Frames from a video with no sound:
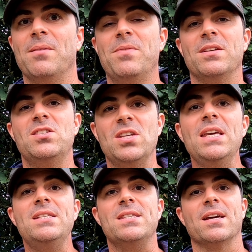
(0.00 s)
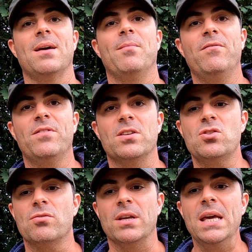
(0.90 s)
the, the seeds that come off the
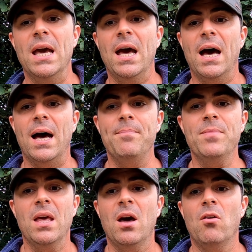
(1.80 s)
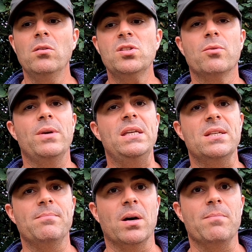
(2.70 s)
tree, um, are also
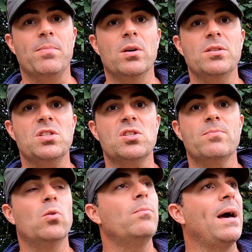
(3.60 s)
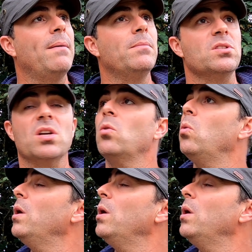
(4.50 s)
eaten by birds and small mammals. And